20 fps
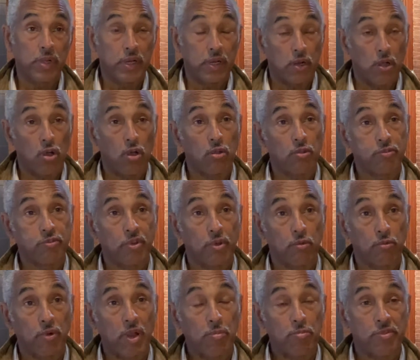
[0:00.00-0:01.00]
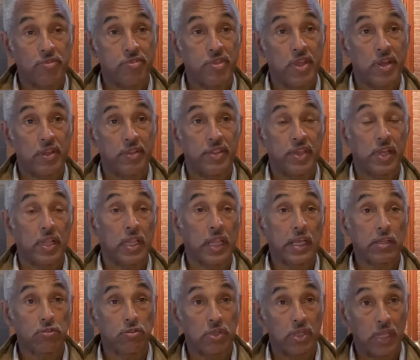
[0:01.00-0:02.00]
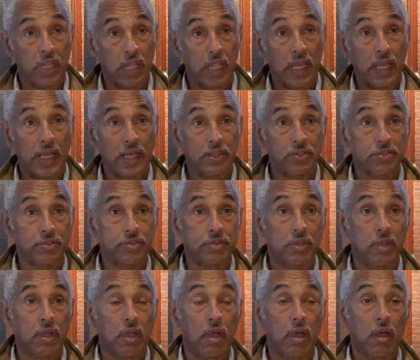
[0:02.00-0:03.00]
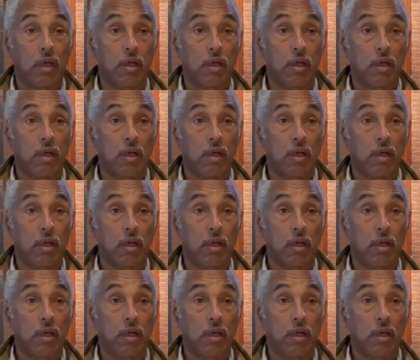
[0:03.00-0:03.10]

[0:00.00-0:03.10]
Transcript: but it also represented the electric class.